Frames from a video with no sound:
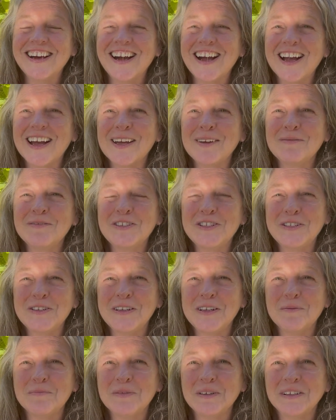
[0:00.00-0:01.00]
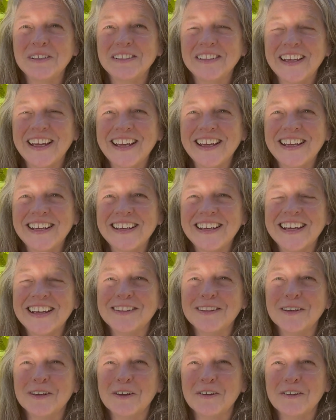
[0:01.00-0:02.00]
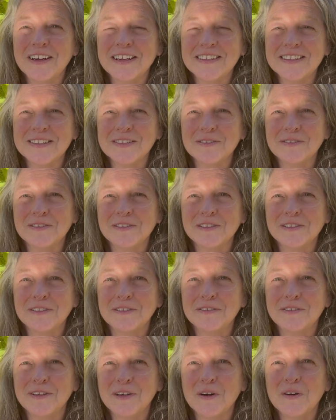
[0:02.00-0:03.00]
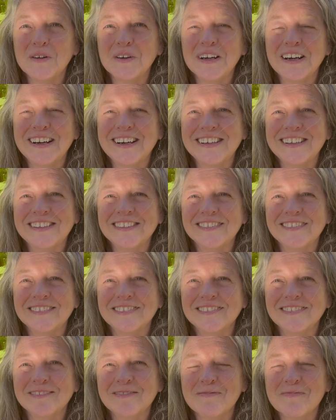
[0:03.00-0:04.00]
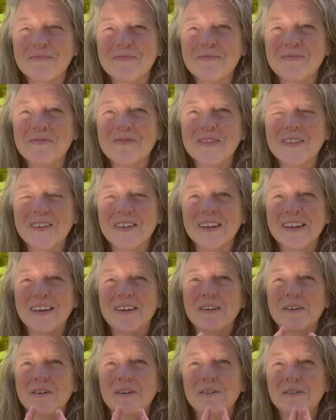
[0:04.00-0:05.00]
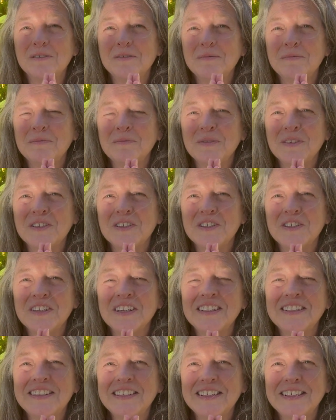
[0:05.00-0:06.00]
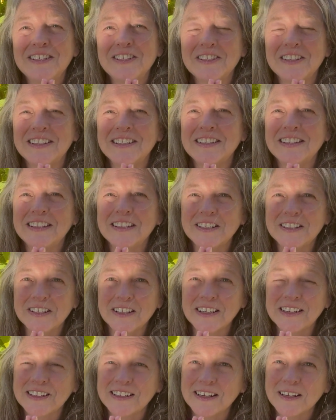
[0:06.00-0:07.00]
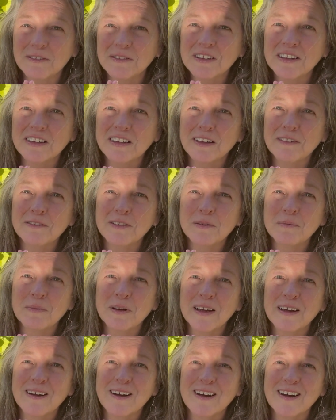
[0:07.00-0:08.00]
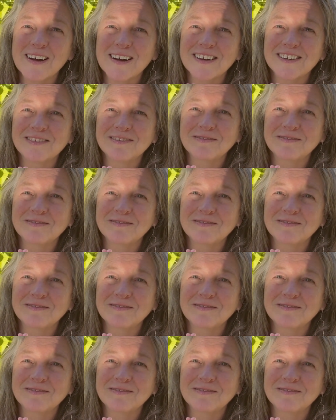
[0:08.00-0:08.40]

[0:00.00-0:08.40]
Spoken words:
I am Judy McLean at the Grace School of Yoga. Om Shanti, Shanti, Shanti, with love in my heart.